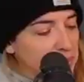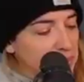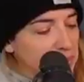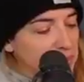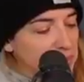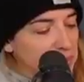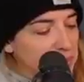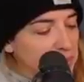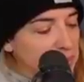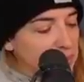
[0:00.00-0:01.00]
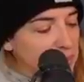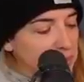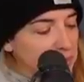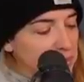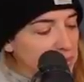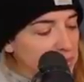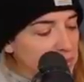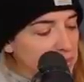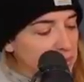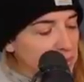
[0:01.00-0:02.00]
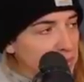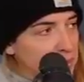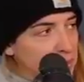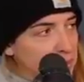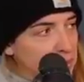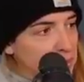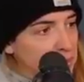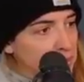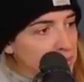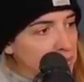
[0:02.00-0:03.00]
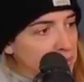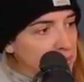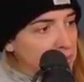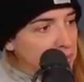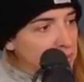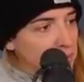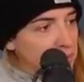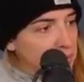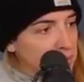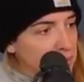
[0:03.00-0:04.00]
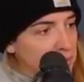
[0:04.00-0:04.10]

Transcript: The person shown says nothing.